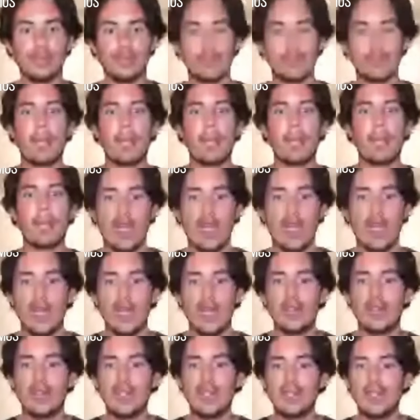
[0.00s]
This is the
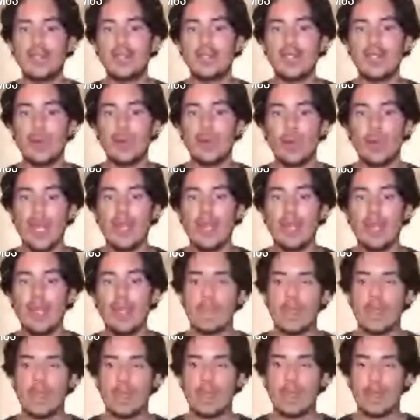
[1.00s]
way in which
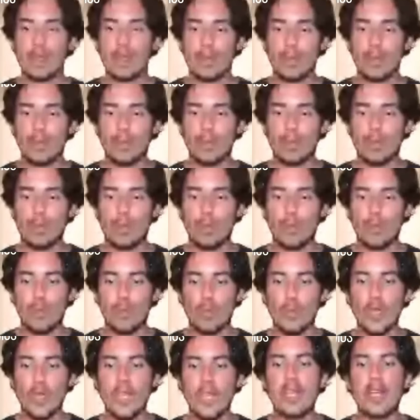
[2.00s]
we can be
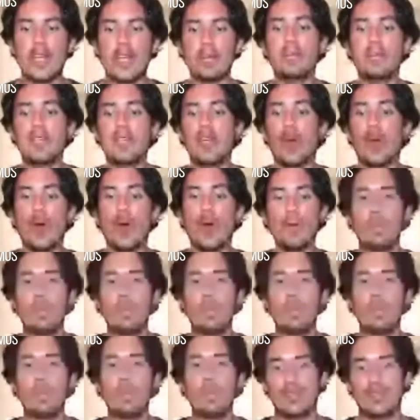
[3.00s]
open, not
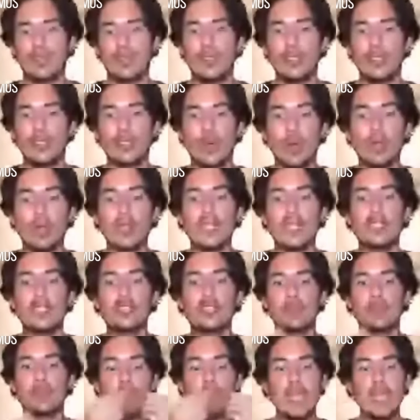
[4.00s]
only to be
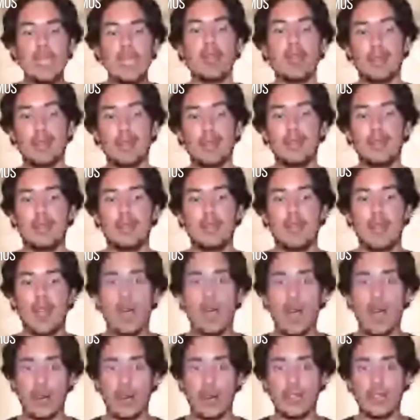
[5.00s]
ourselves,
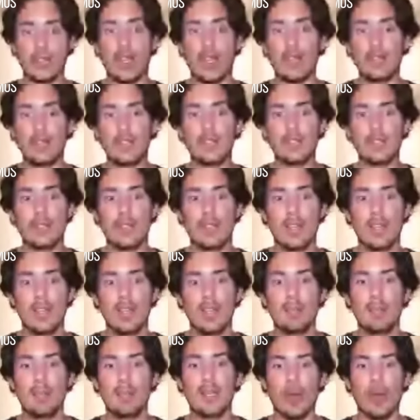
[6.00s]
but also to
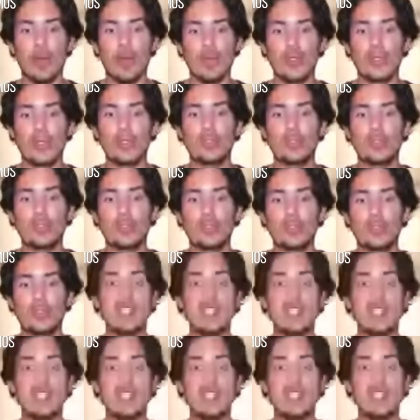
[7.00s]
receive new things to
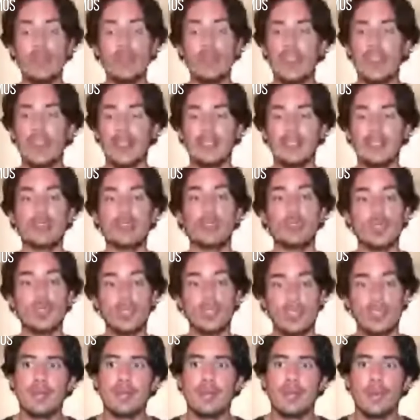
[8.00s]
transform
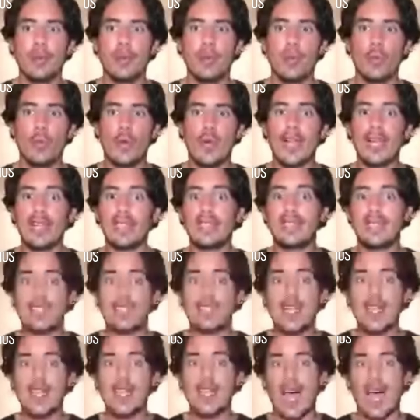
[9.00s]
ourselves. When I say
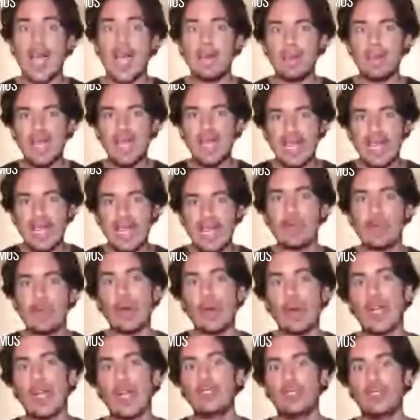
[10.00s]
I believe in what I
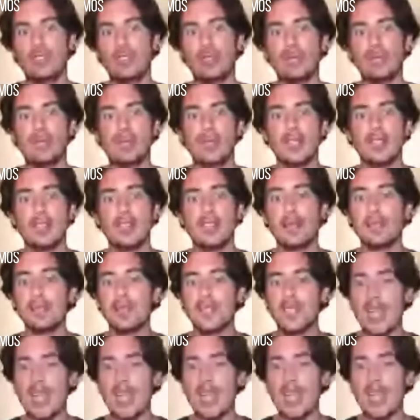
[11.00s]
do, sometimes
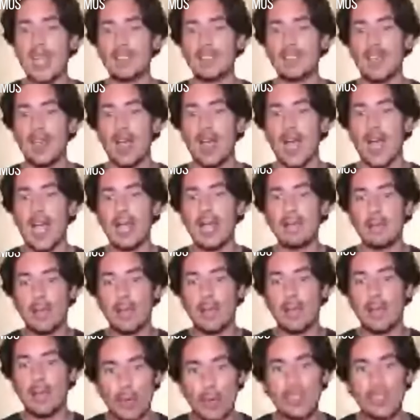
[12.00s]
I'm closing
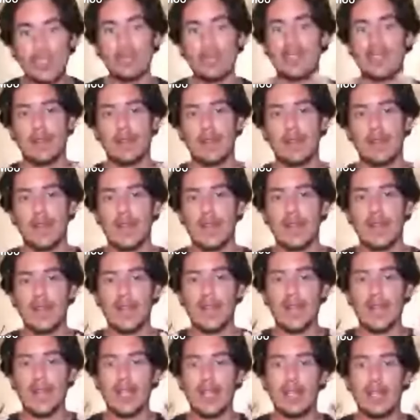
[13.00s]
myself in
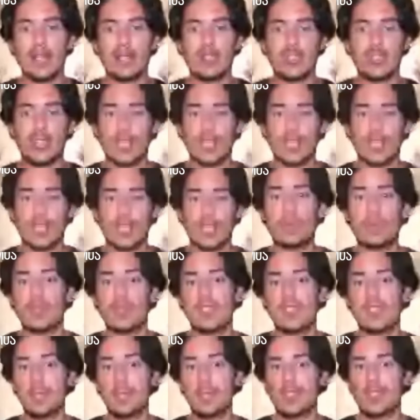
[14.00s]
just my perception,
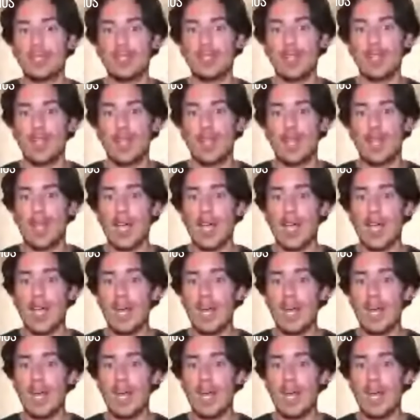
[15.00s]
and I am